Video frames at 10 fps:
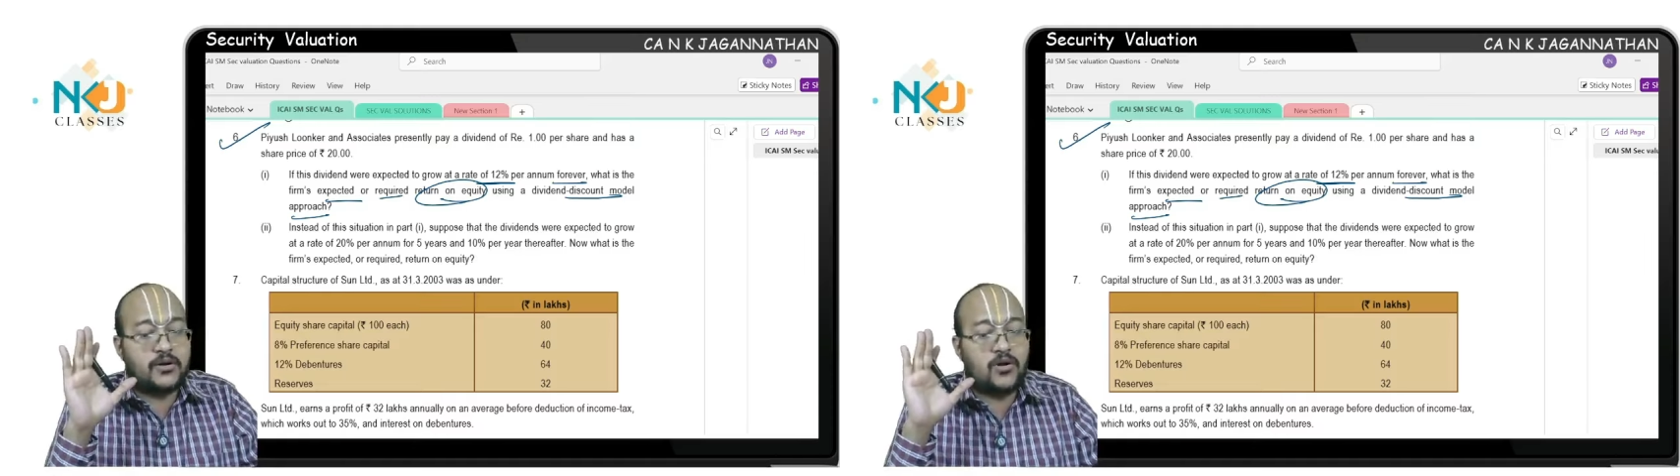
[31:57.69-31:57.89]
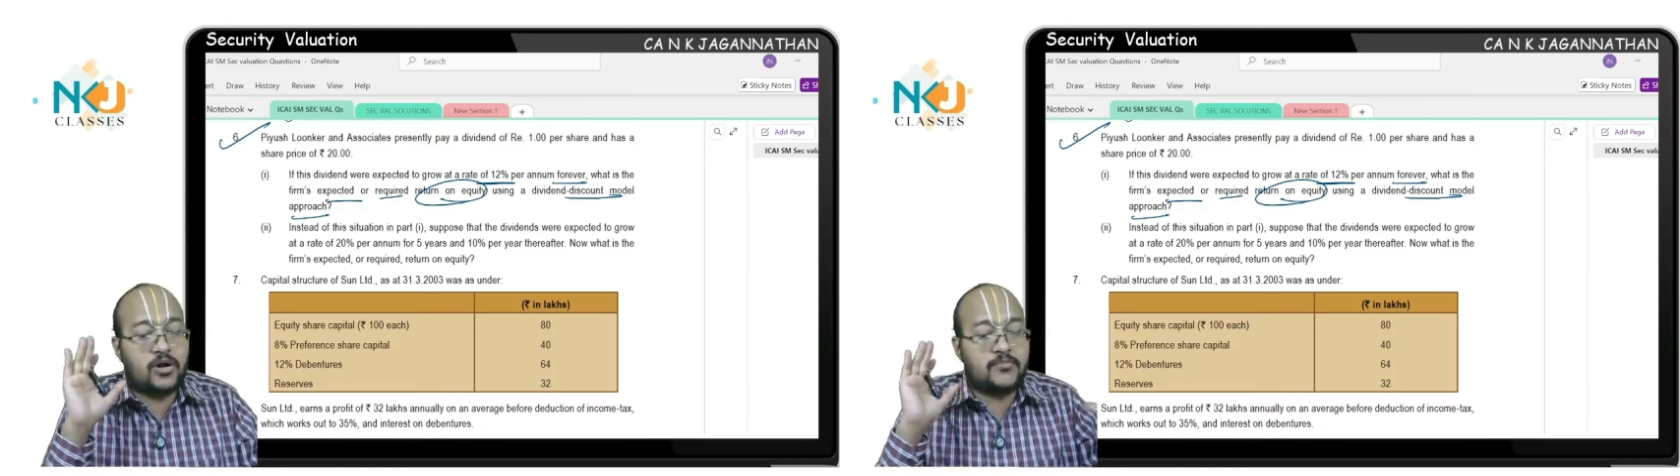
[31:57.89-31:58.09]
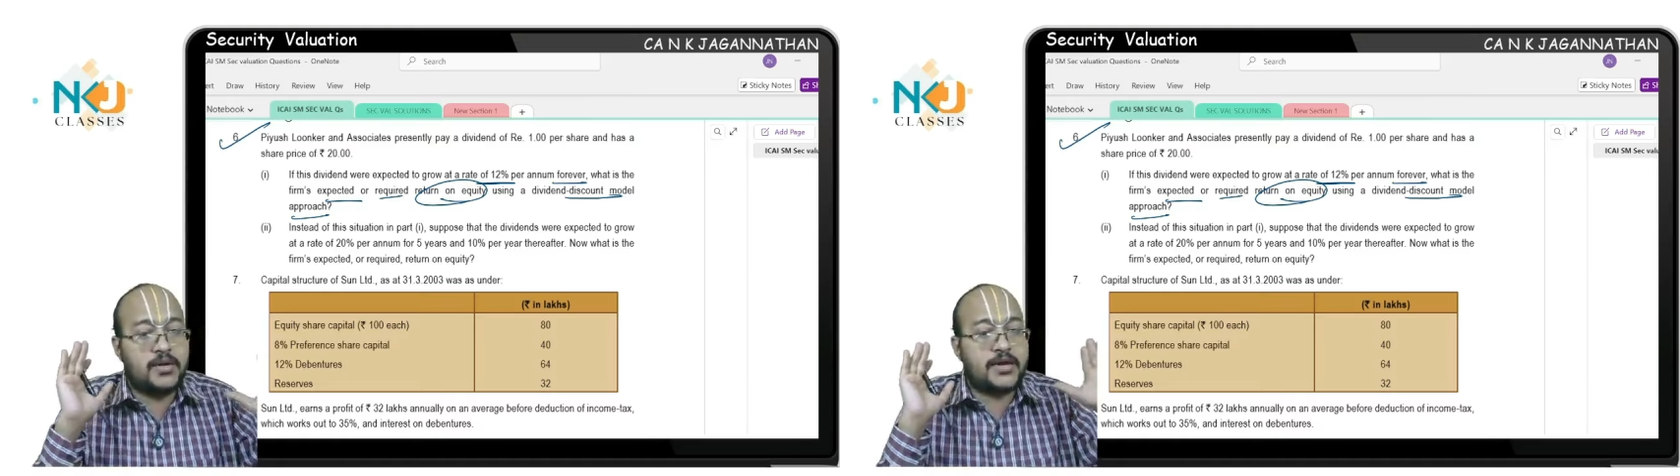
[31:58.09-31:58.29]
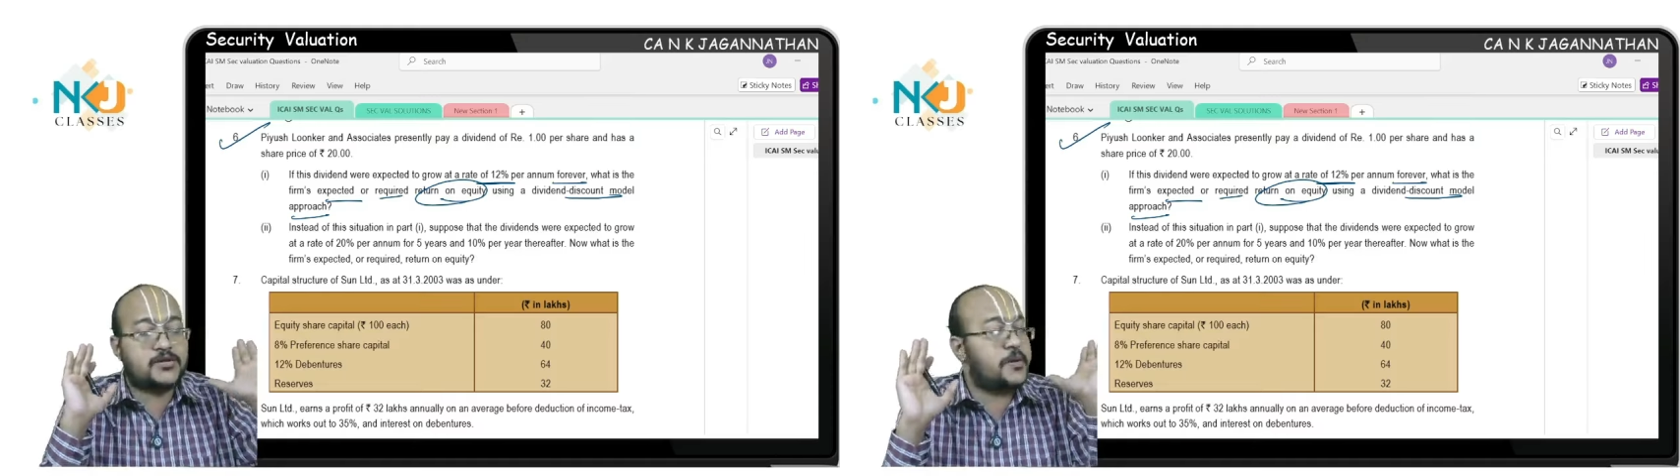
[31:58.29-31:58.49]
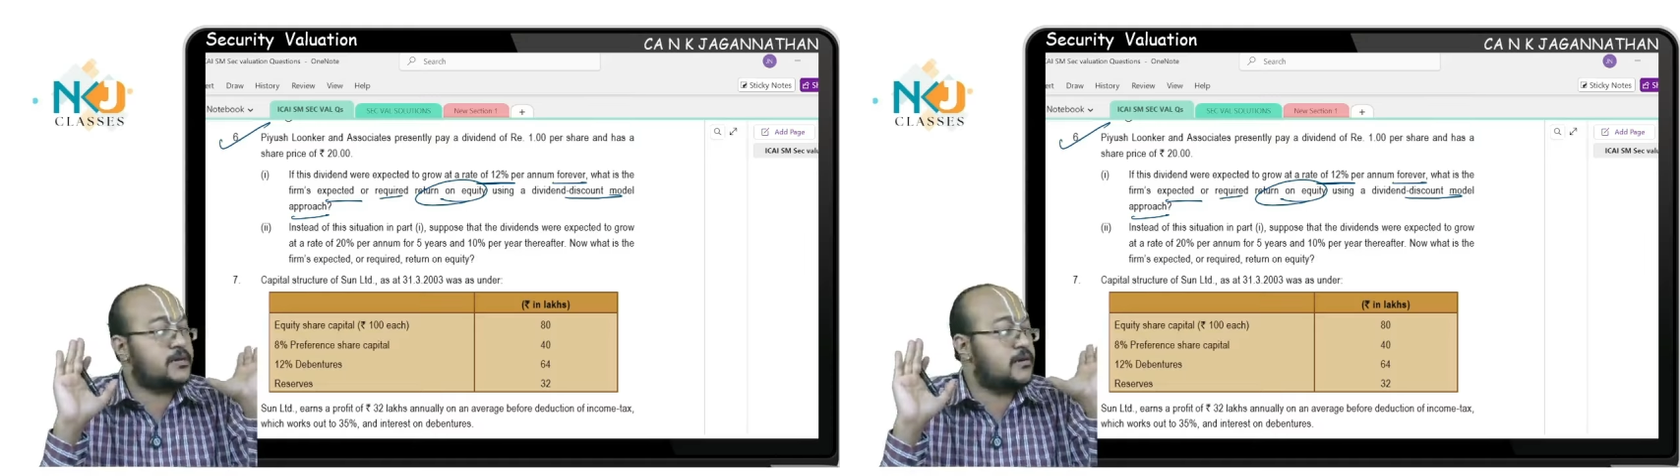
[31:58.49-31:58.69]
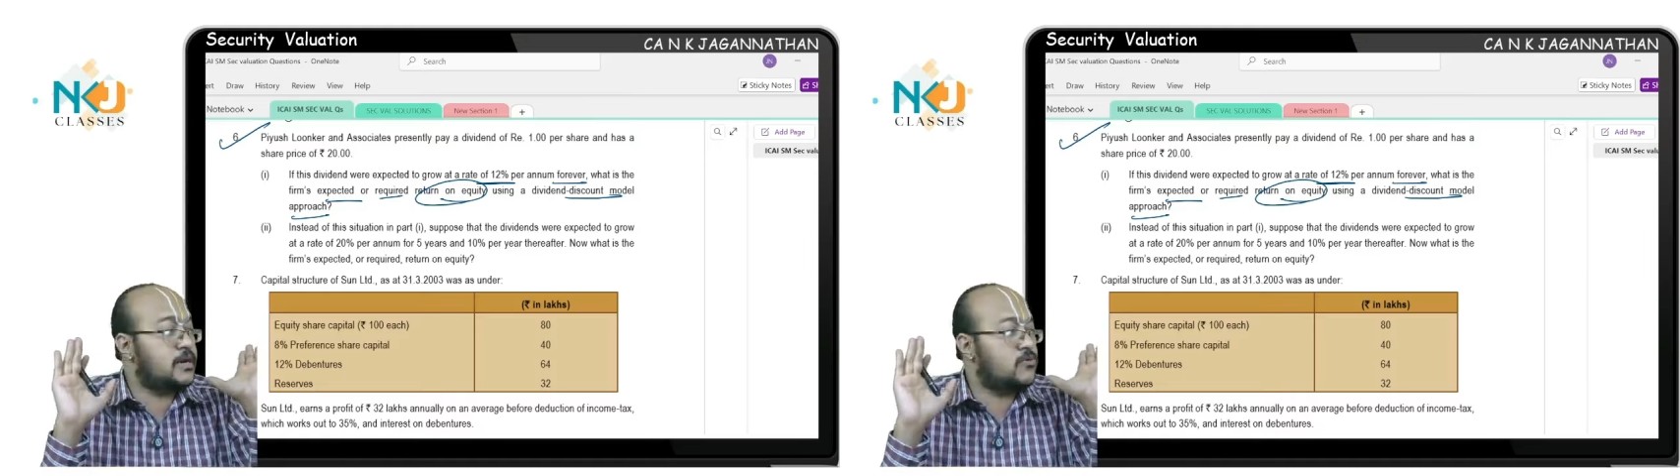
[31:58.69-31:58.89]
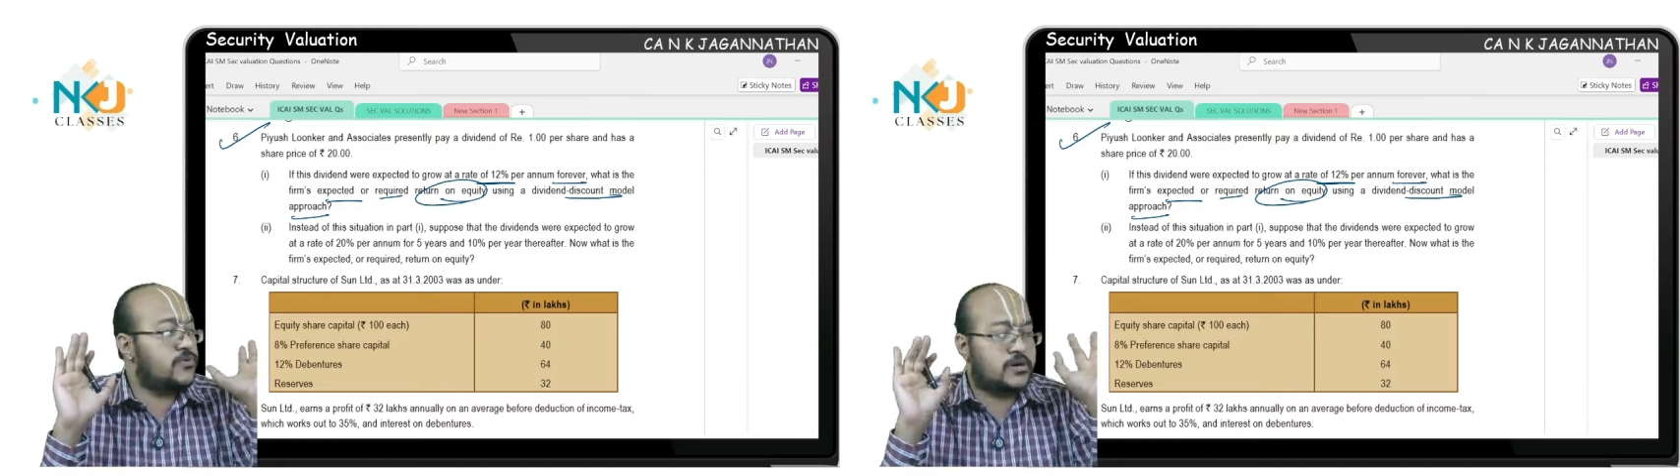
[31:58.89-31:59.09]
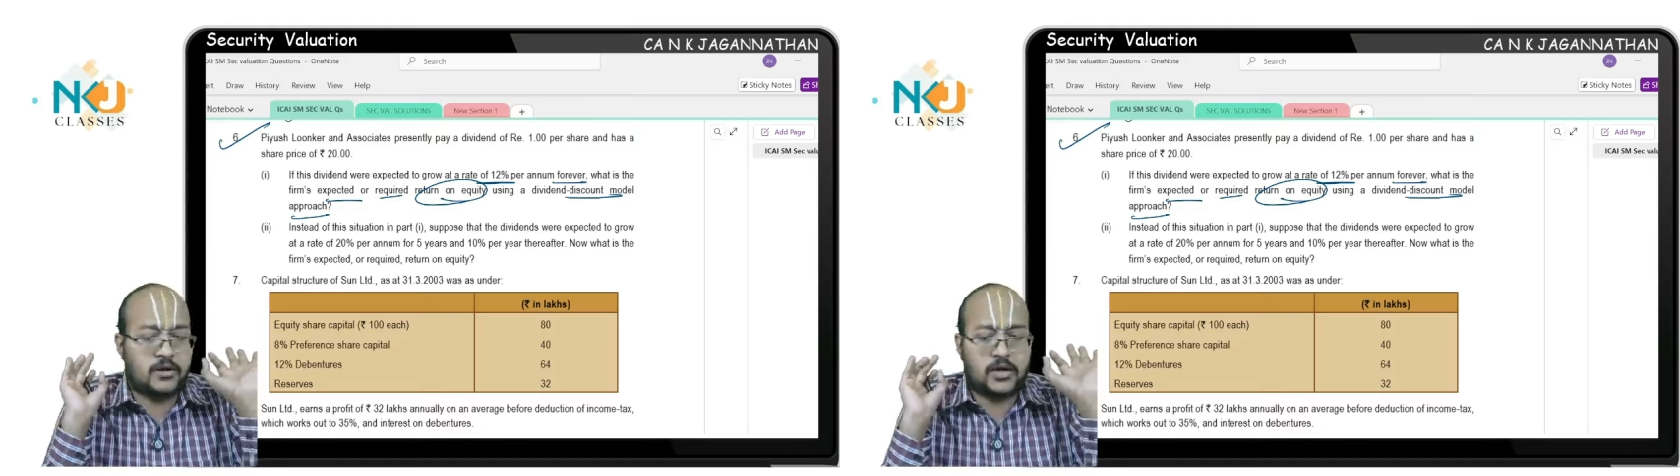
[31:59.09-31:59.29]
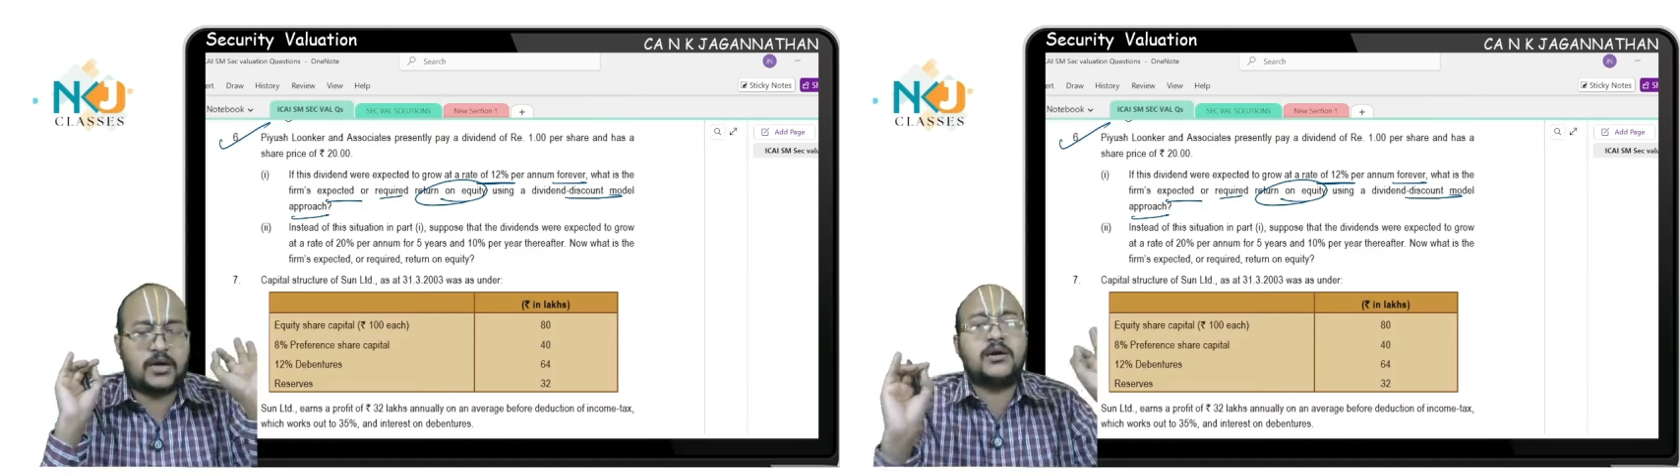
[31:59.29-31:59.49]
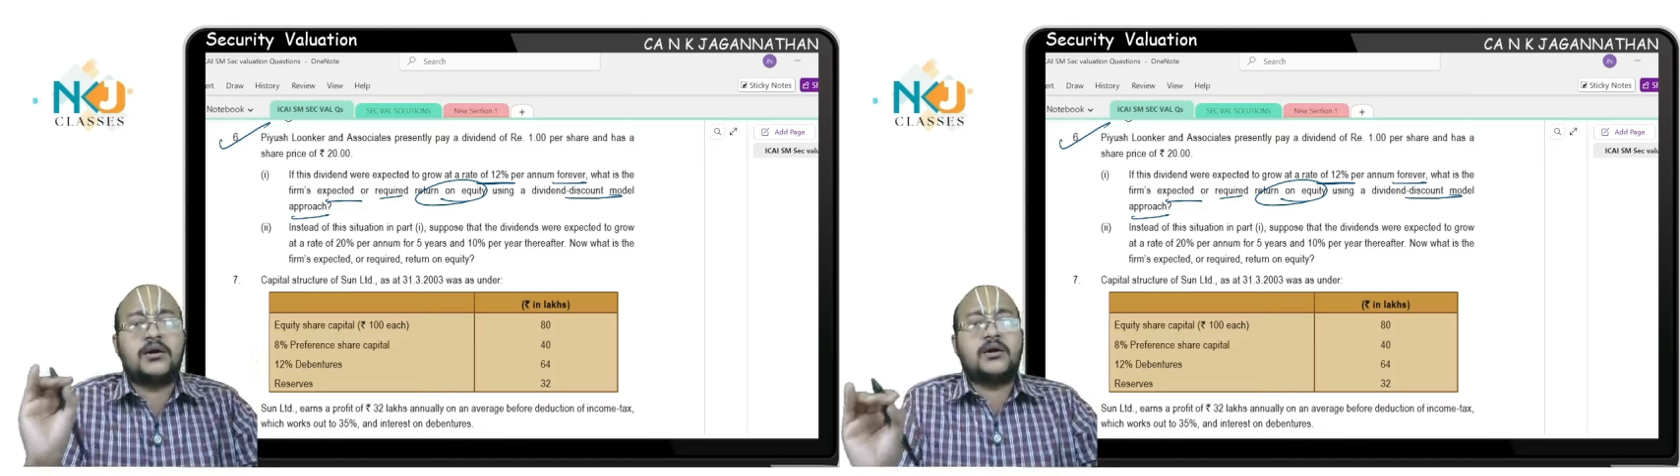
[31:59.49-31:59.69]
Normally expected rate of return,
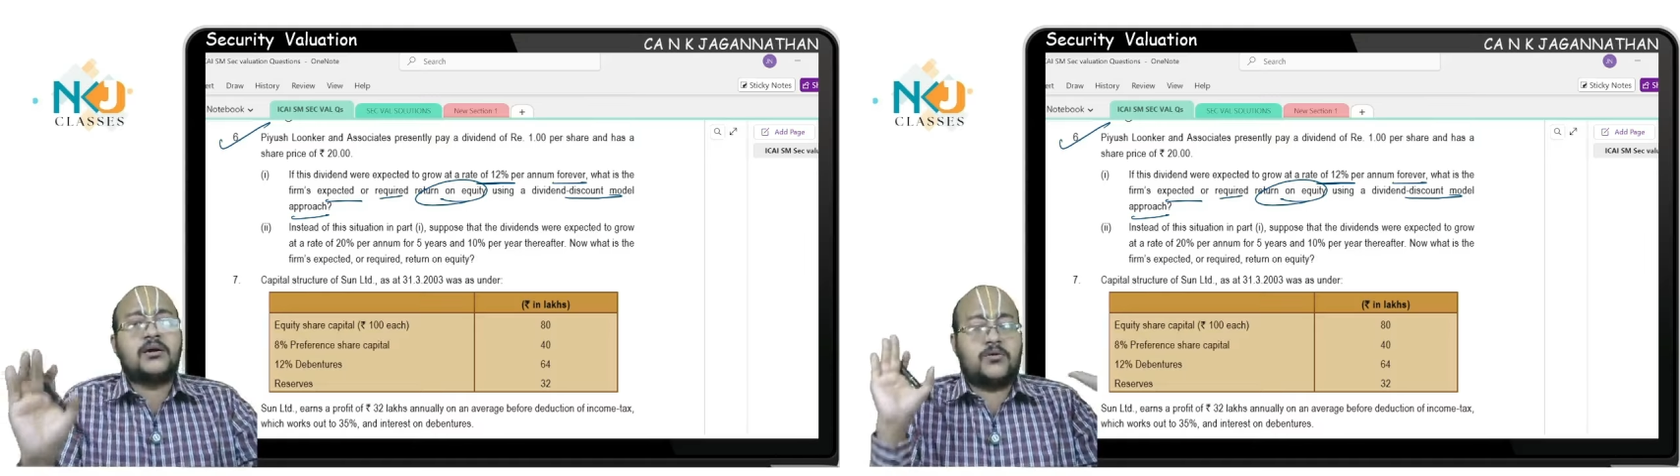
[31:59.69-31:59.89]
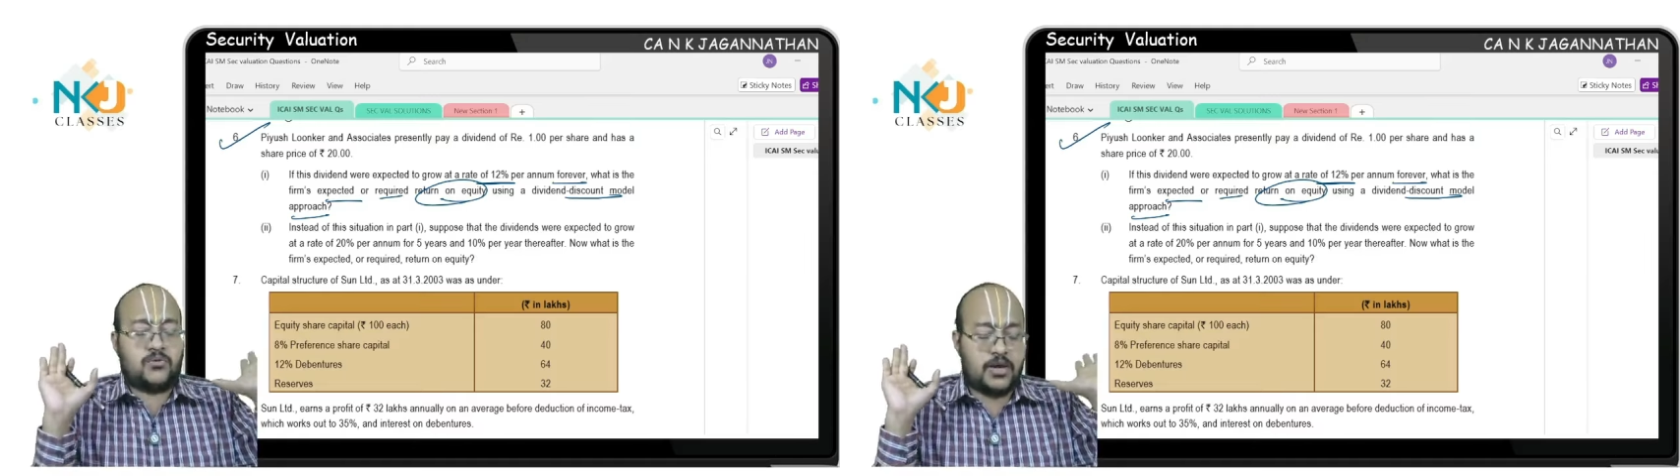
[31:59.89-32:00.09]
okay,